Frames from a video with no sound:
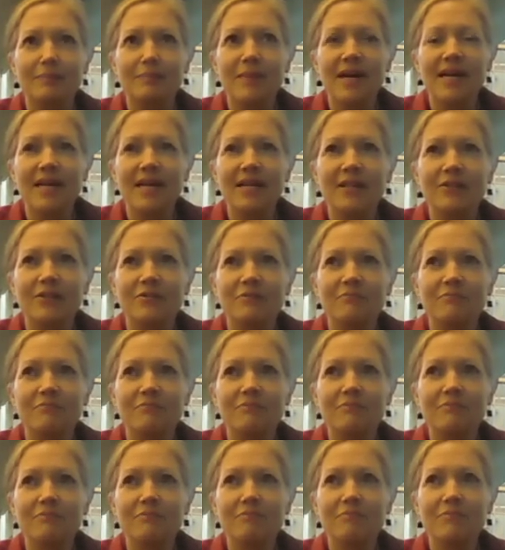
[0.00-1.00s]
it,
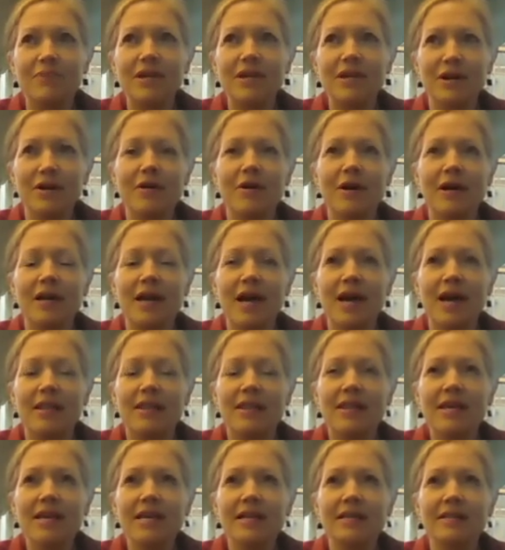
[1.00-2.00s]
you know, I
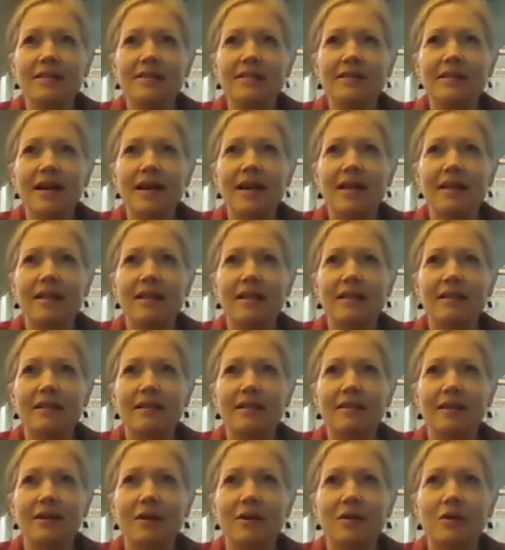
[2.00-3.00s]
think it set
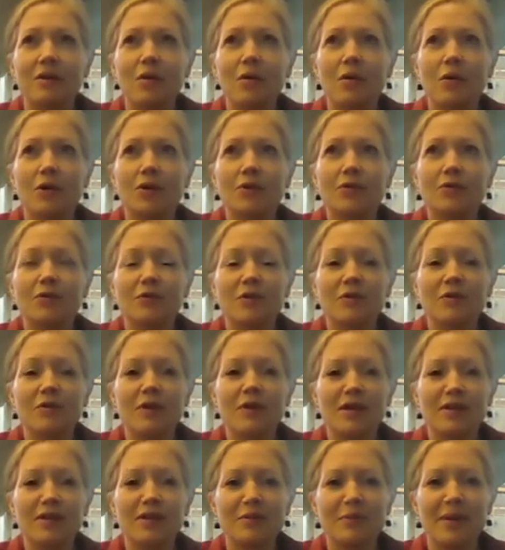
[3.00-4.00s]
the course for the
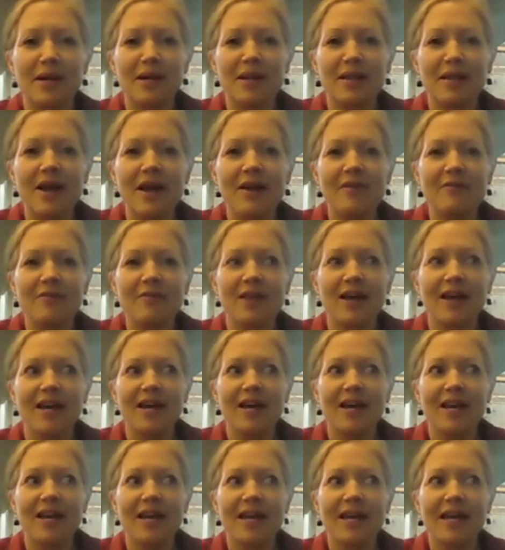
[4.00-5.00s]
rest of my life.
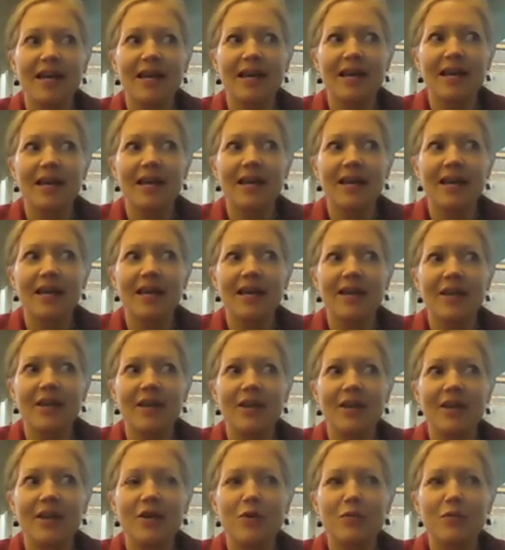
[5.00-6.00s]
Like
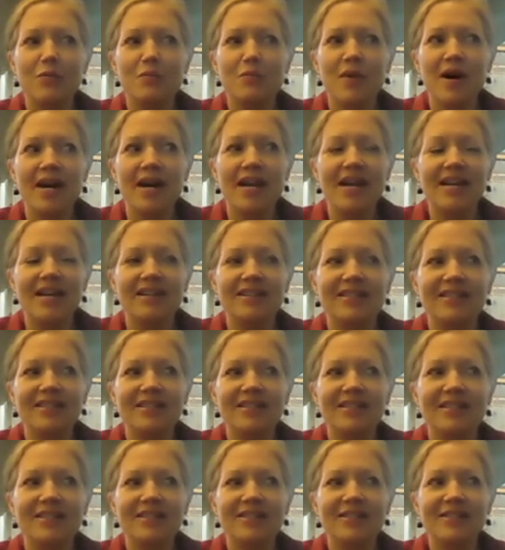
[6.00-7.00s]
you might
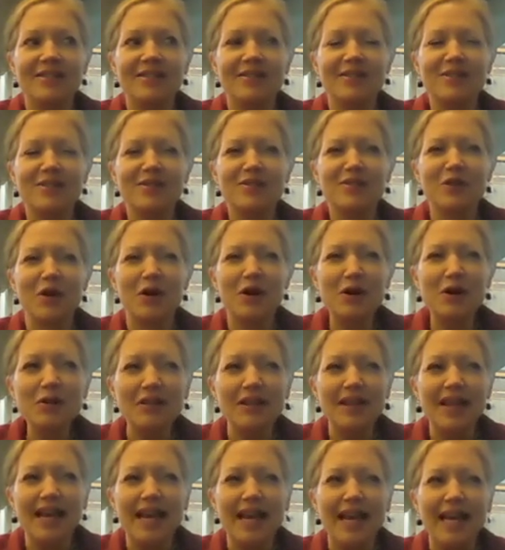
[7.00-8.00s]

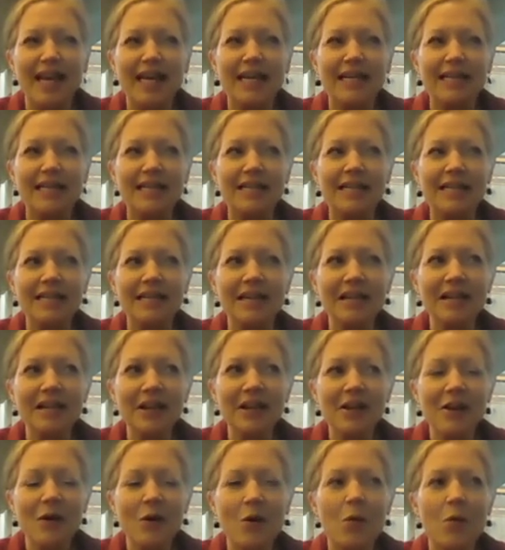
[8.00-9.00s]
start late,
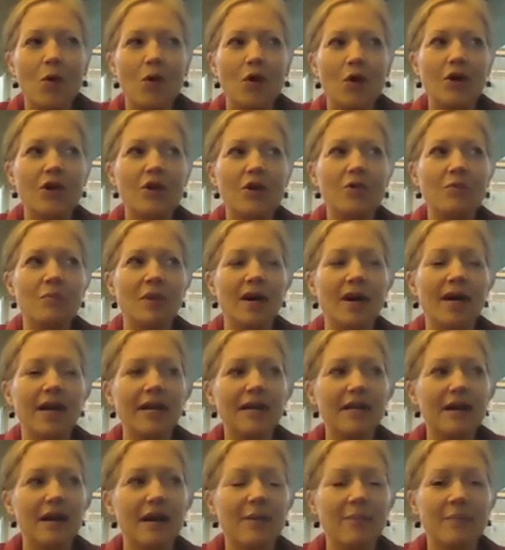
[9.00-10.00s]
or you
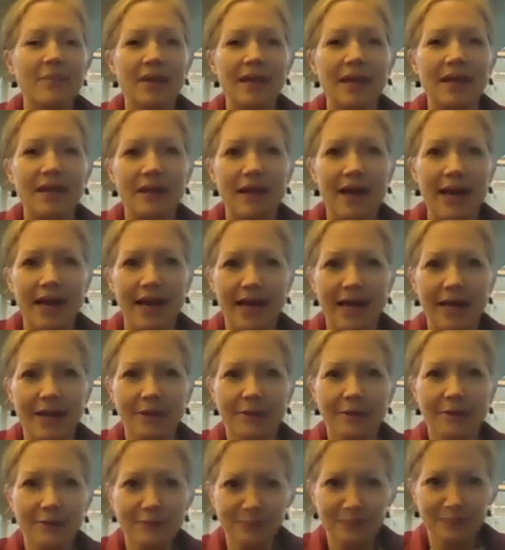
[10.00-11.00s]
might not be like,
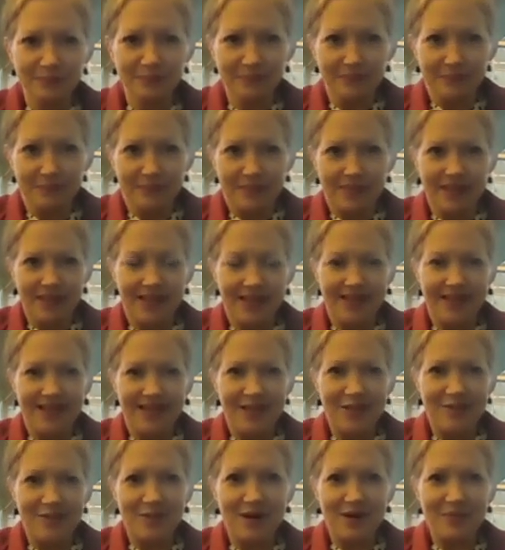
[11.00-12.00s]

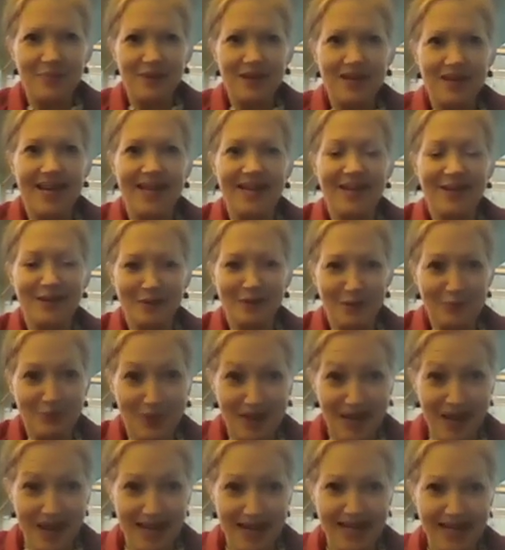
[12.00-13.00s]
you might be kind of
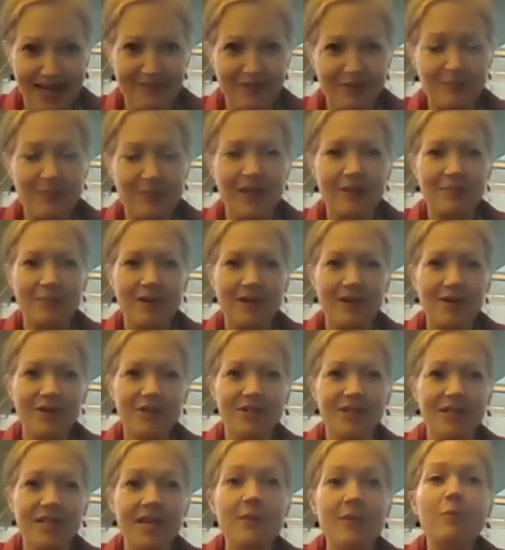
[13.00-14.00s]
behind everybody, but you
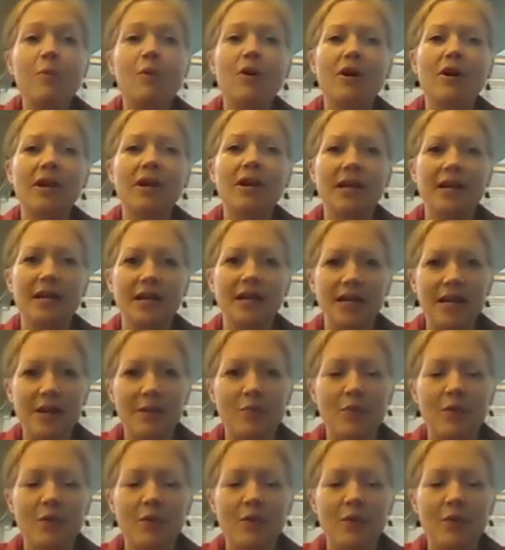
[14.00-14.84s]
just keep working and